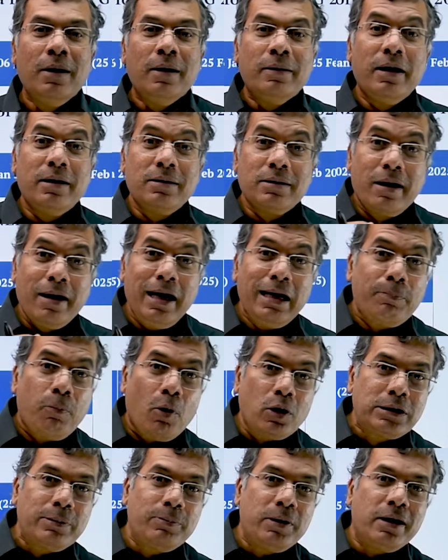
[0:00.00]
There is great
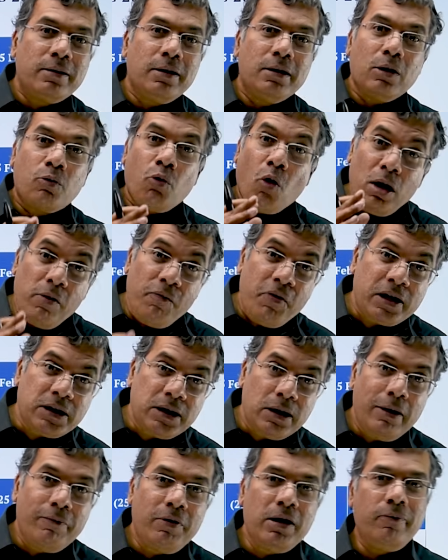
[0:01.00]
possibility that the
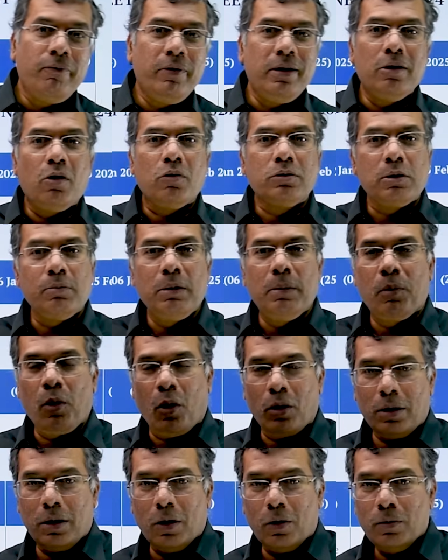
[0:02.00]
qualification level will also be
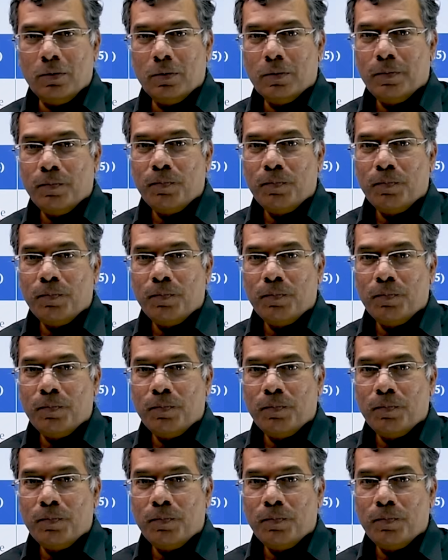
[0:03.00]
brought down.